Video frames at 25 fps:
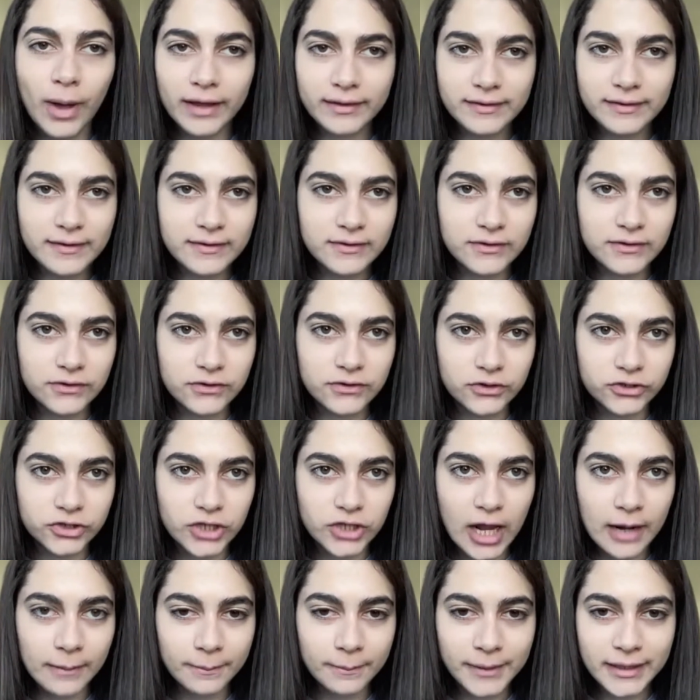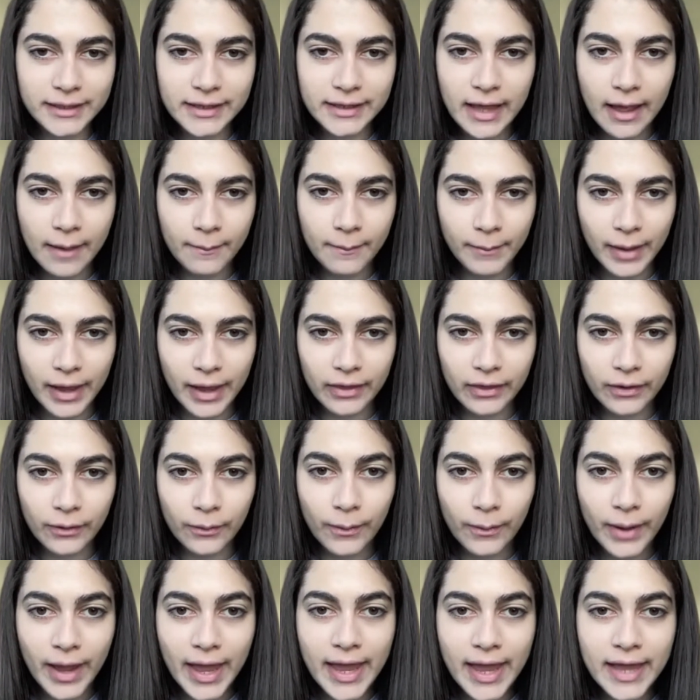We have no access to social
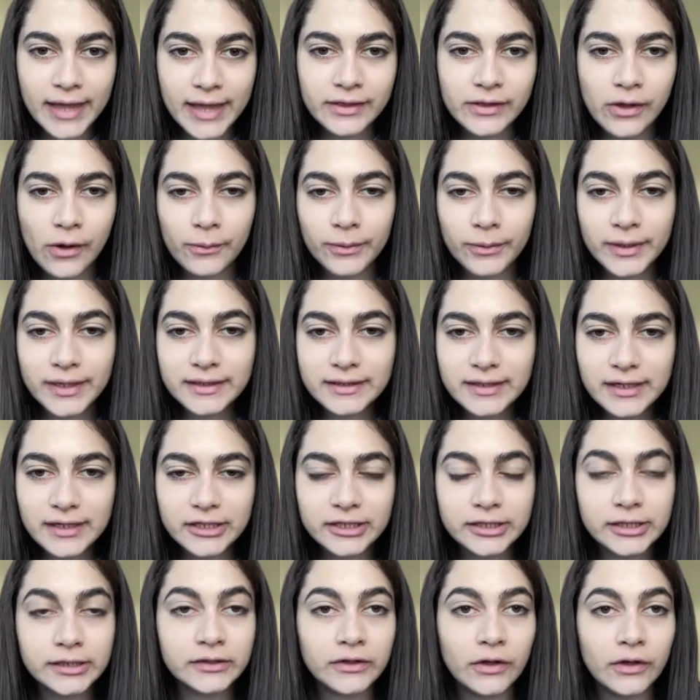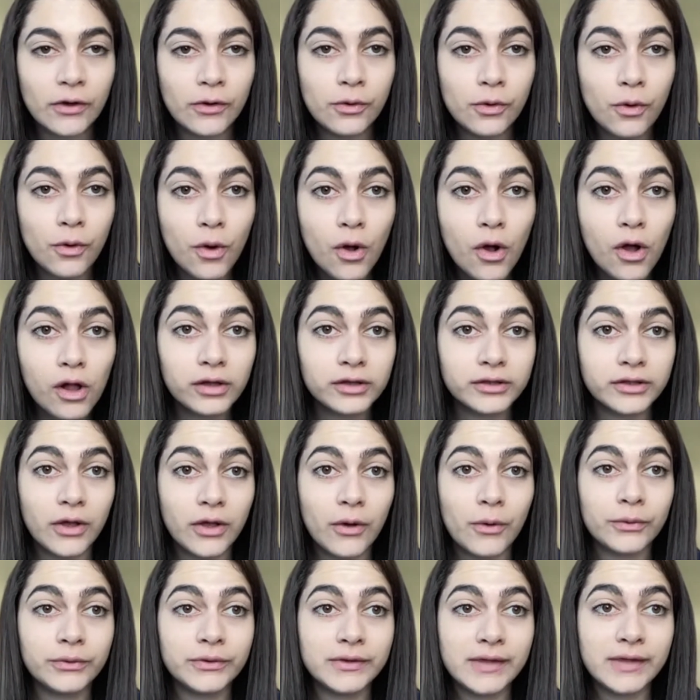media, and by the way, no internet, no
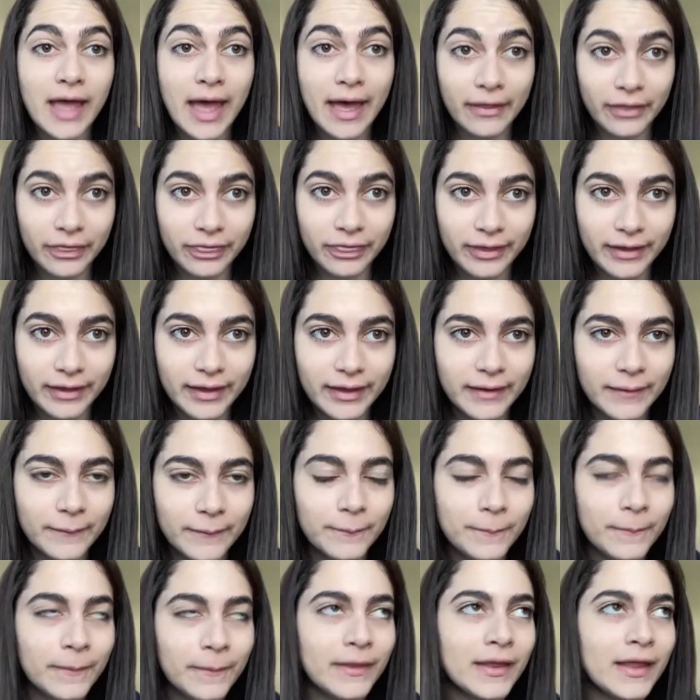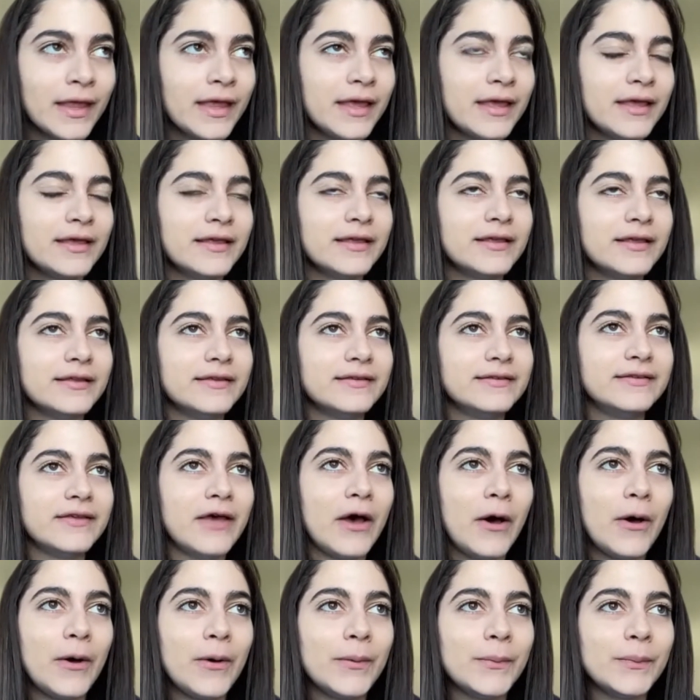Google, no nothing.
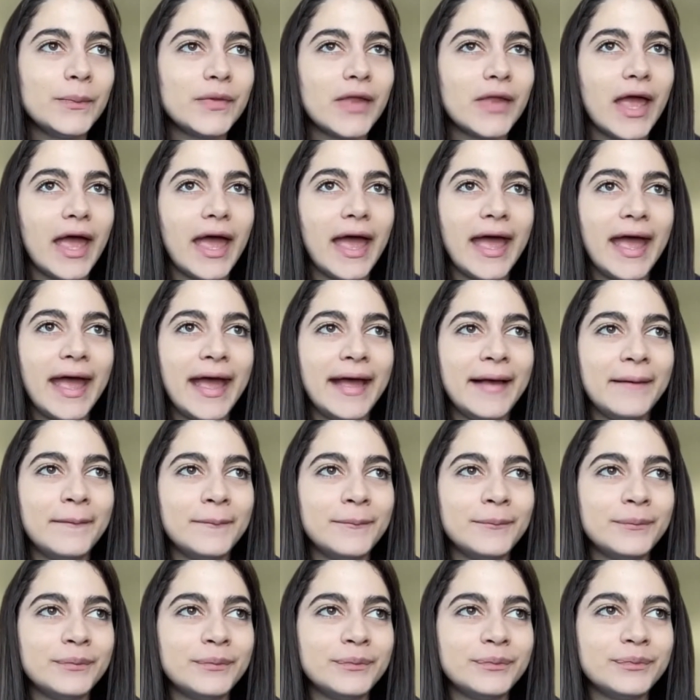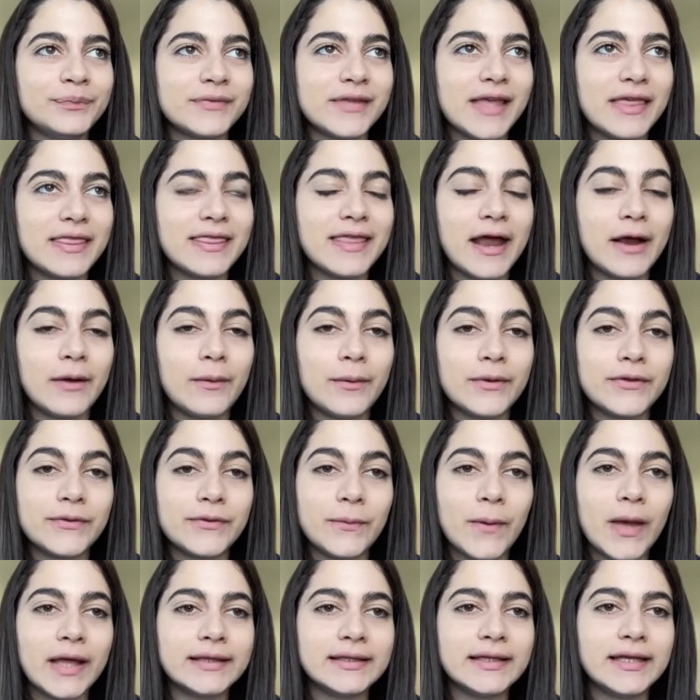So there was
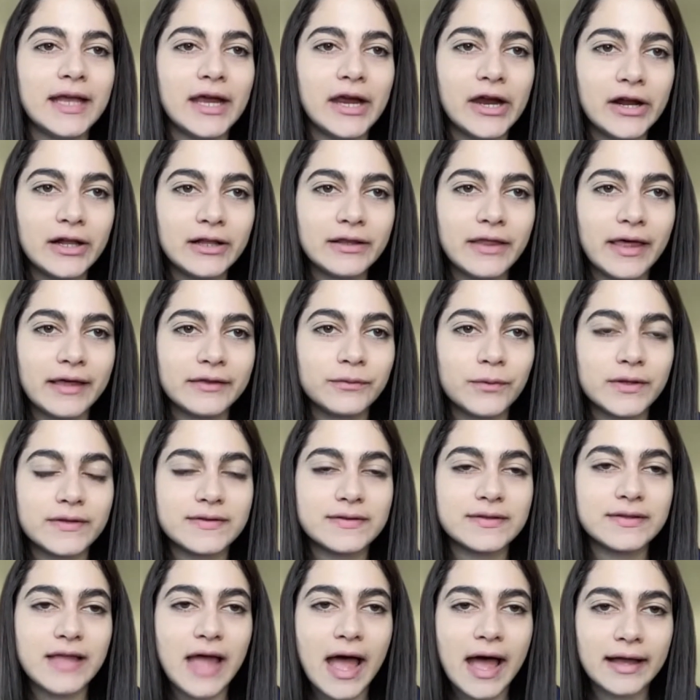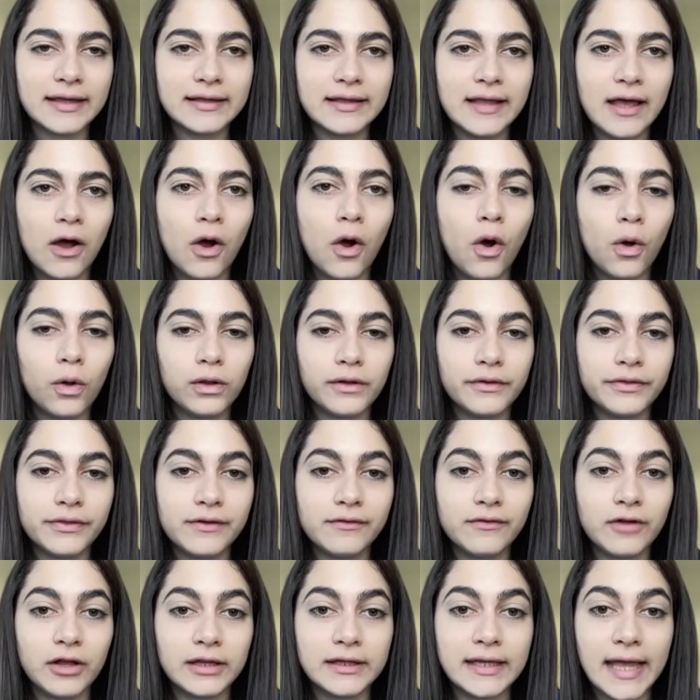one girl that was stuck in a hole on the
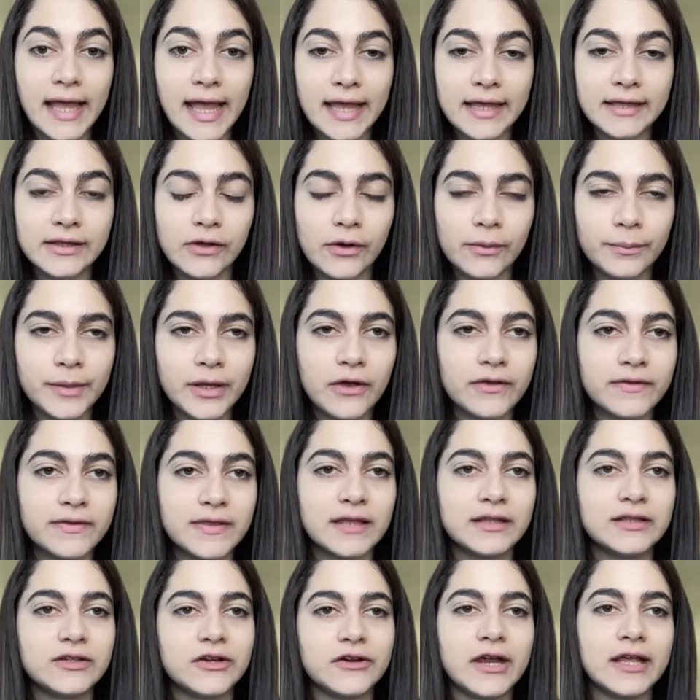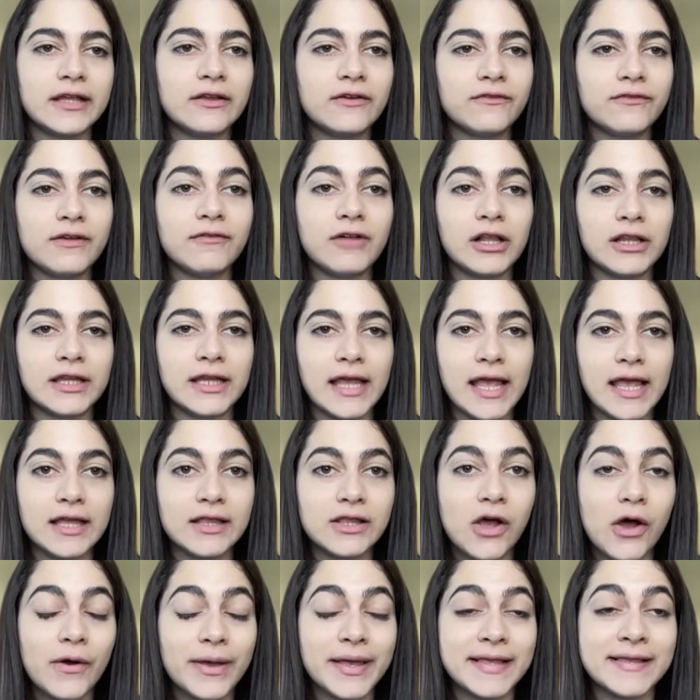volcano because the terrain of the volcano
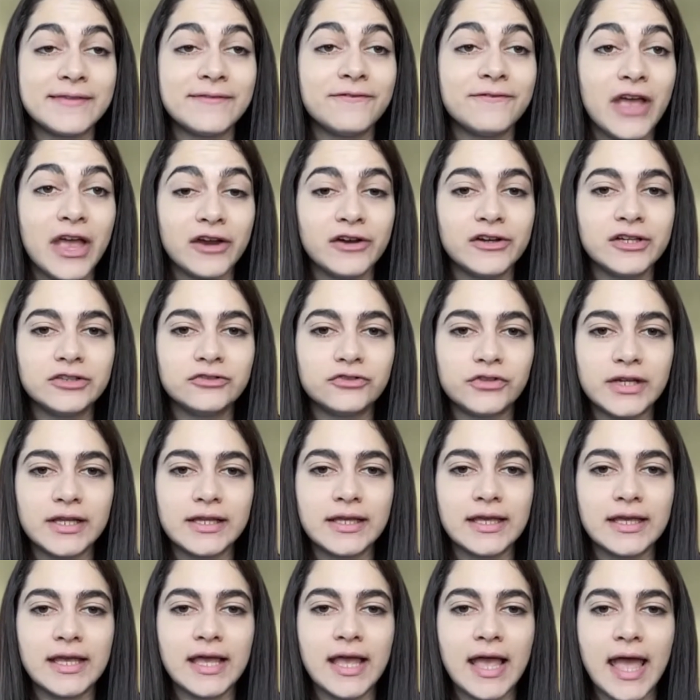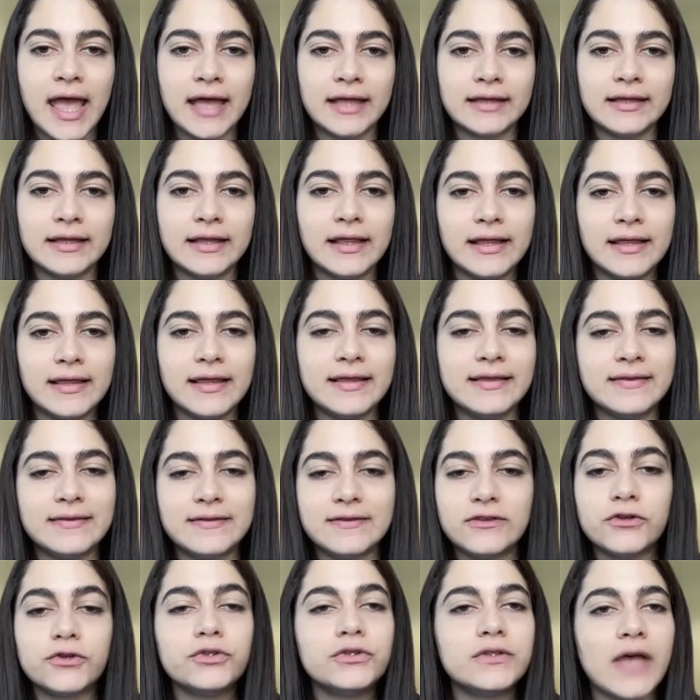is very tricky, and it's two
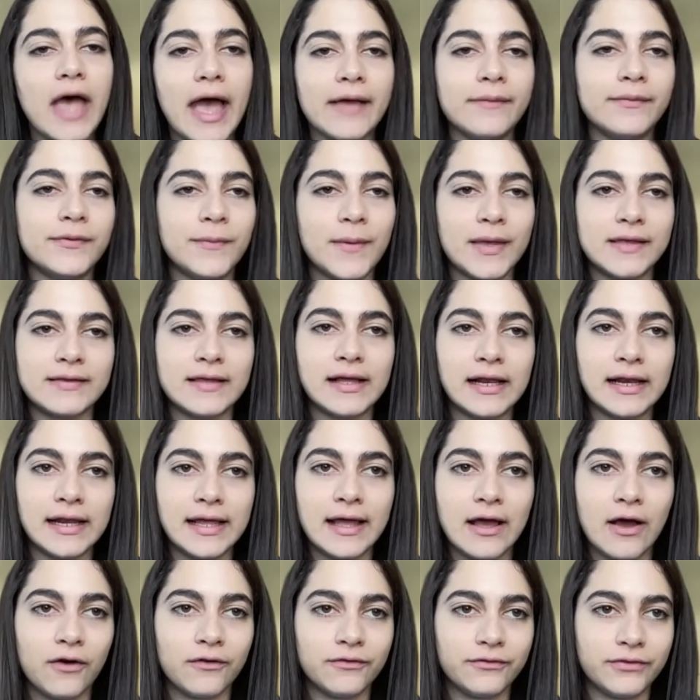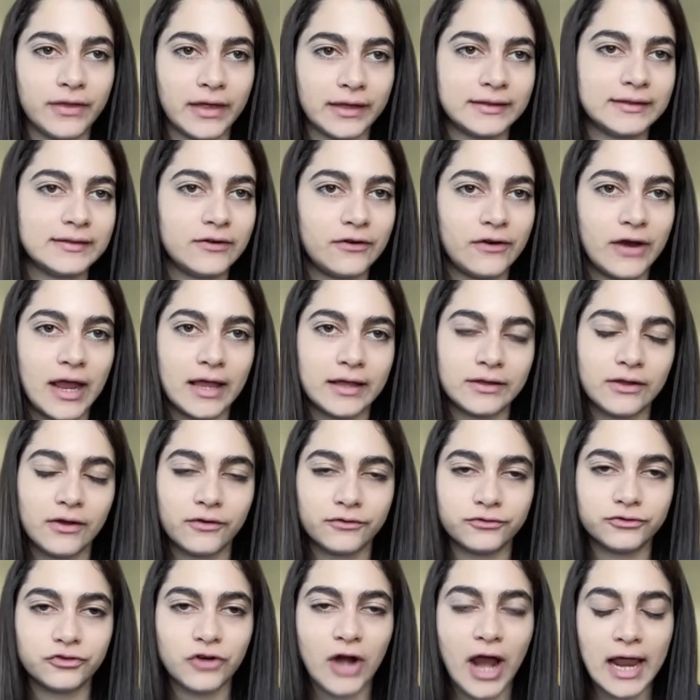types basically of that terrain of
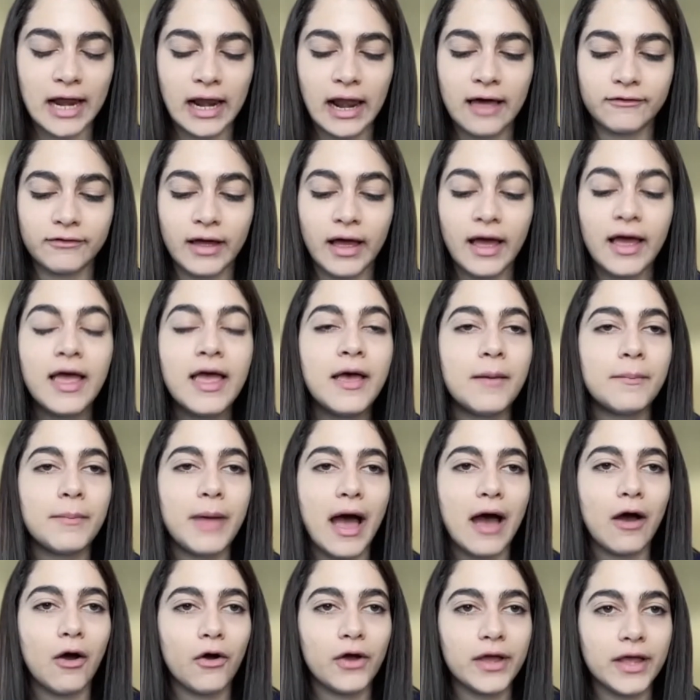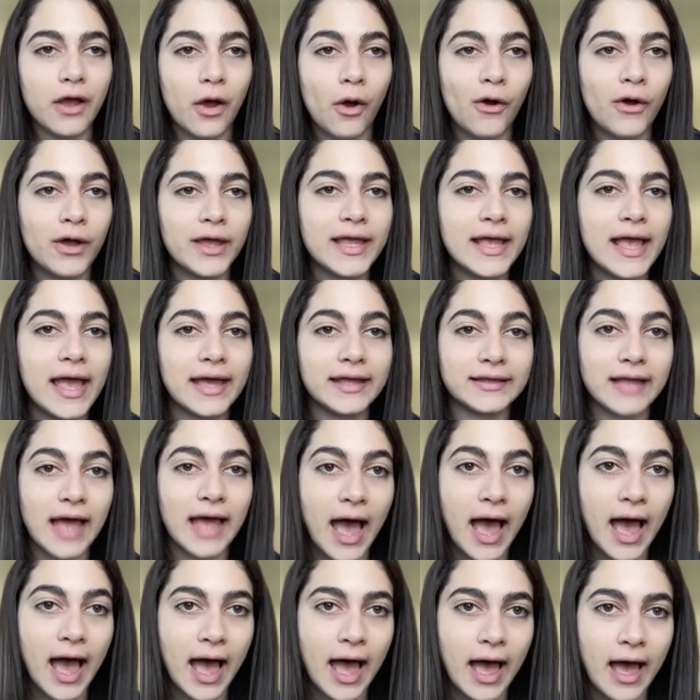dry lava, Oi and
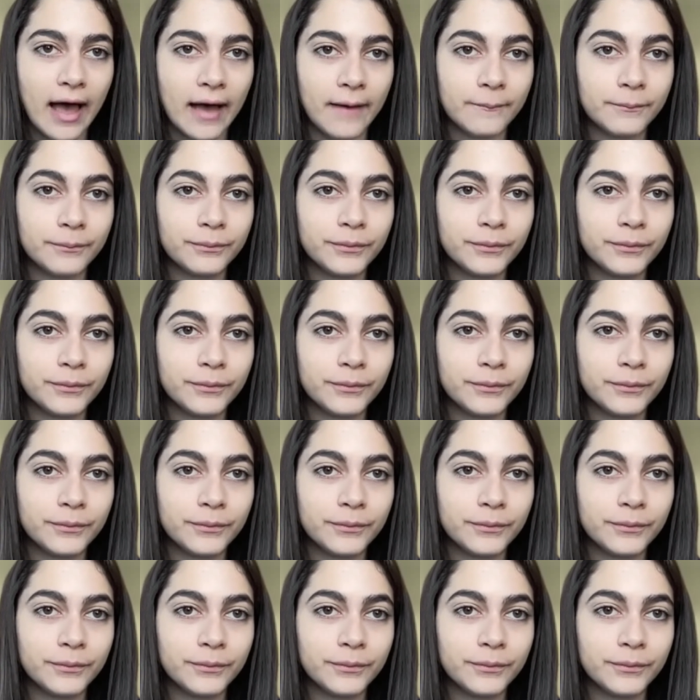Aa.